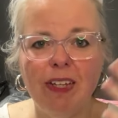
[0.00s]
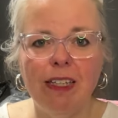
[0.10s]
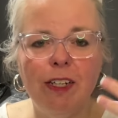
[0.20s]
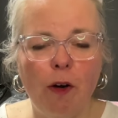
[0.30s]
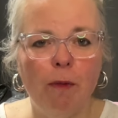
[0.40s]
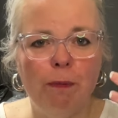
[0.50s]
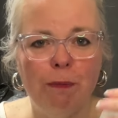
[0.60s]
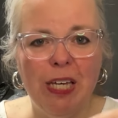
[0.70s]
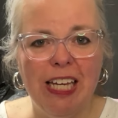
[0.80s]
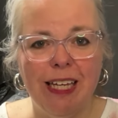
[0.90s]
you know,
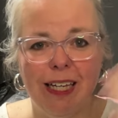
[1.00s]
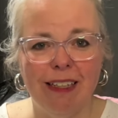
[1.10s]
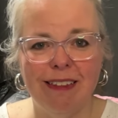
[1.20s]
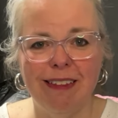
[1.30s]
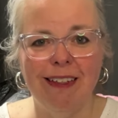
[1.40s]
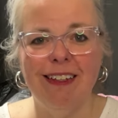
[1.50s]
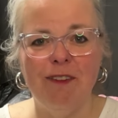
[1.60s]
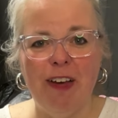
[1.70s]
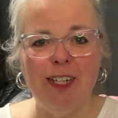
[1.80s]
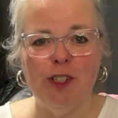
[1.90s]
be
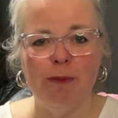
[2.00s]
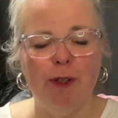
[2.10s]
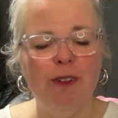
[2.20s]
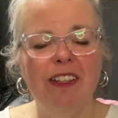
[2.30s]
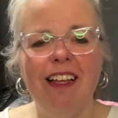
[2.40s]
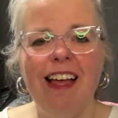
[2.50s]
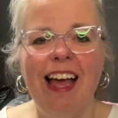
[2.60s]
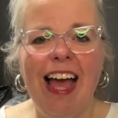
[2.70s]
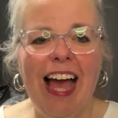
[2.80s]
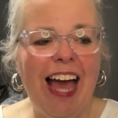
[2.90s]
fashionable.
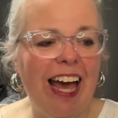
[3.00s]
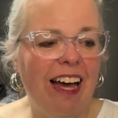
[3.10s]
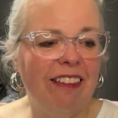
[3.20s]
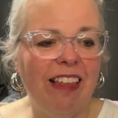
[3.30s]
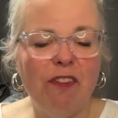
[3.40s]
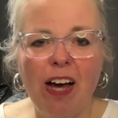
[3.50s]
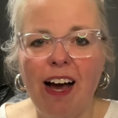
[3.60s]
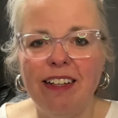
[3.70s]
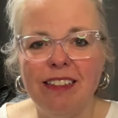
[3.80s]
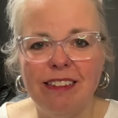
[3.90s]
And they've
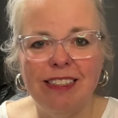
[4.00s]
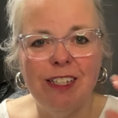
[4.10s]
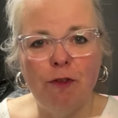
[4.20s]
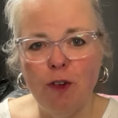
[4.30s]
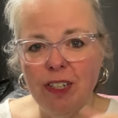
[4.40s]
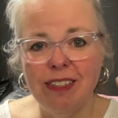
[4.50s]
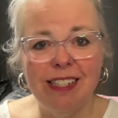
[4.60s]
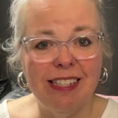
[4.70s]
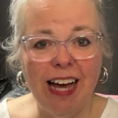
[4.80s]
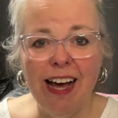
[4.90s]
got different
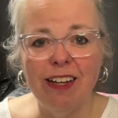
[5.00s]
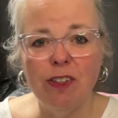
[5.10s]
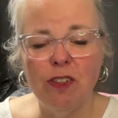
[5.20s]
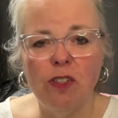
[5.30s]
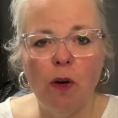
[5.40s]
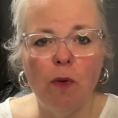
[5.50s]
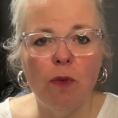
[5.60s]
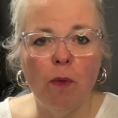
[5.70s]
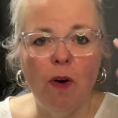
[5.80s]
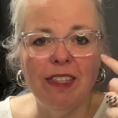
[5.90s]
styles. So
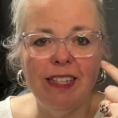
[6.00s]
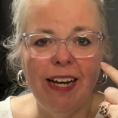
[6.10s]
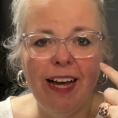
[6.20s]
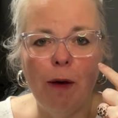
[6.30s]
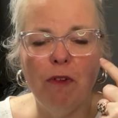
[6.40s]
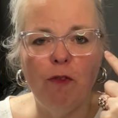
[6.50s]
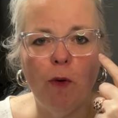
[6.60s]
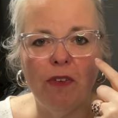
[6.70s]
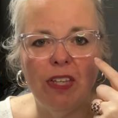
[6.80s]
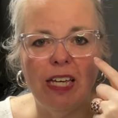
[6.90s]
the ones that I got
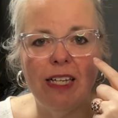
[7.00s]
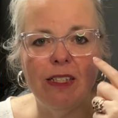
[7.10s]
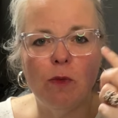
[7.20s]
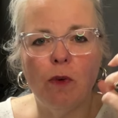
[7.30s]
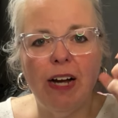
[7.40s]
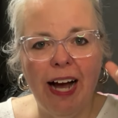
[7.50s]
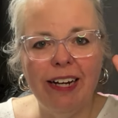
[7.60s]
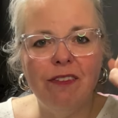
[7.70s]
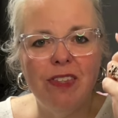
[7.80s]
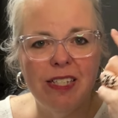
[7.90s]
before these were kind
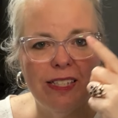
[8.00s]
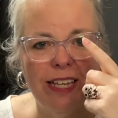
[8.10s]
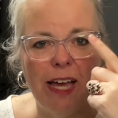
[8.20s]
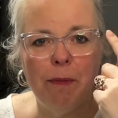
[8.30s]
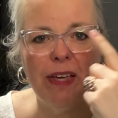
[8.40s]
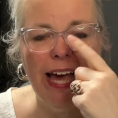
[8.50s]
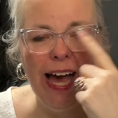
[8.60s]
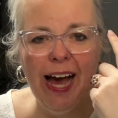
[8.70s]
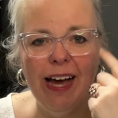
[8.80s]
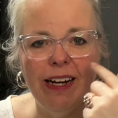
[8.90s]
of this same
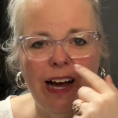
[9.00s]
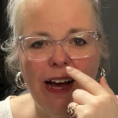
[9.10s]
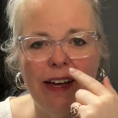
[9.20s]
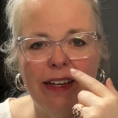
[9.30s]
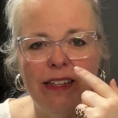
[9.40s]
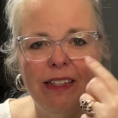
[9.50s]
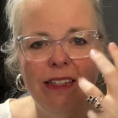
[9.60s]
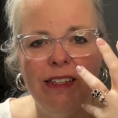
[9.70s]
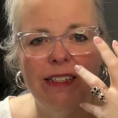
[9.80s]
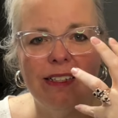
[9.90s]
cat eye
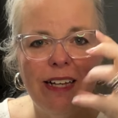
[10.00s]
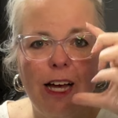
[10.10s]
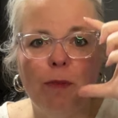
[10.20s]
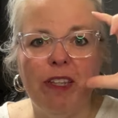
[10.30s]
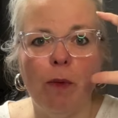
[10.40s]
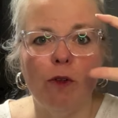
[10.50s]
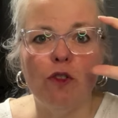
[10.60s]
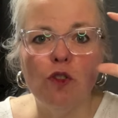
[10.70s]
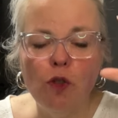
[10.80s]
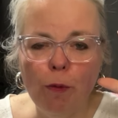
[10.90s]
style, but they were
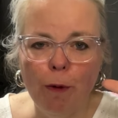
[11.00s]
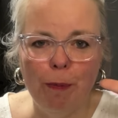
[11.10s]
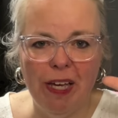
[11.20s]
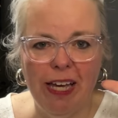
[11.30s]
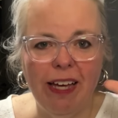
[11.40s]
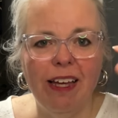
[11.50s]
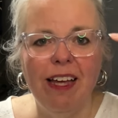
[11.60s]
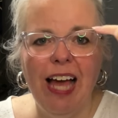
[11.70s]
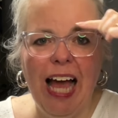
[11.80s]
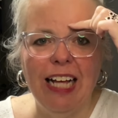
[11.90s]
super big.
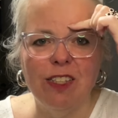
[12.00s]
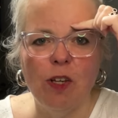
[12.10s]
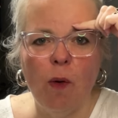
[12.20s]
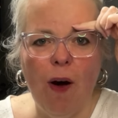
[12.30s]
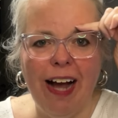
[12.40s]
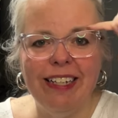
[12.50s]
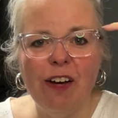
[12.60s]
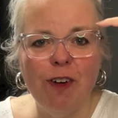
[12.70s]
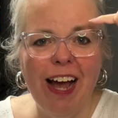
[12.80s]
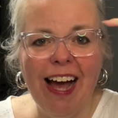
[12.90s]
And so I
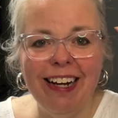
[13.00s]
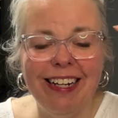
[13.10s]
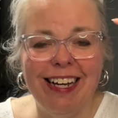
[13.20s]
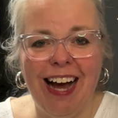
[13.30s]
never had any